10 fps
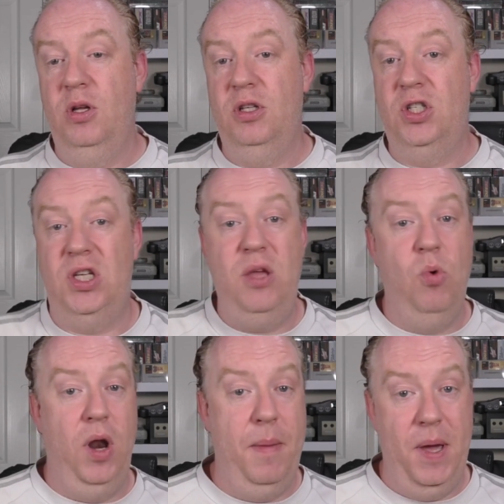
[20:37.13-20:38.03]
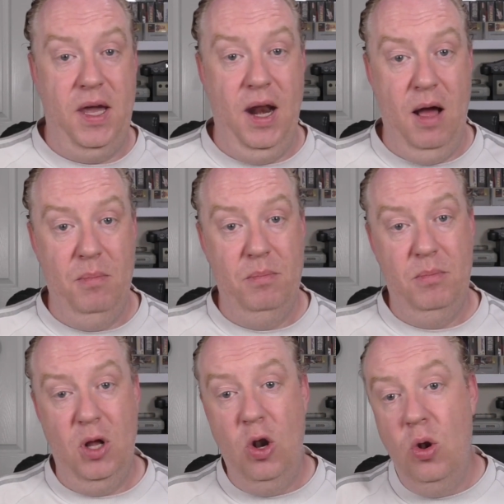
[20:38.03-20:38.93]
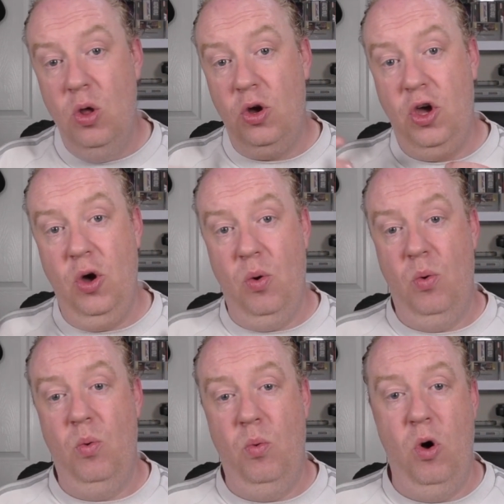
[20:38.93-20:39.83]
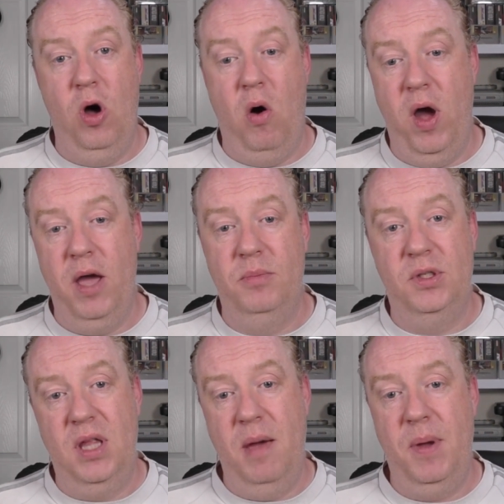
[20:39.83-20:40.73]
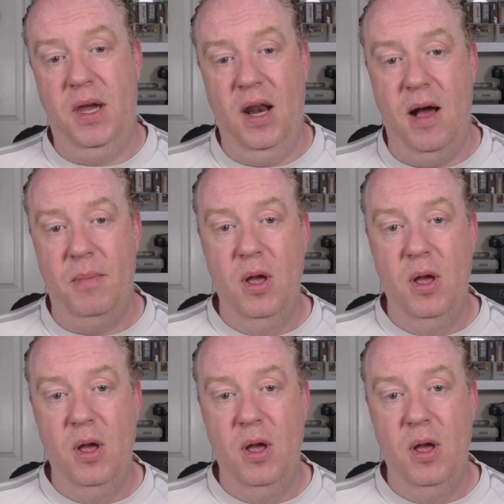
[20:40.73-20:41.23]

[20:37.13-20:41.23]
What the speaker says: see what they're picking up. Look at what items they're picking up.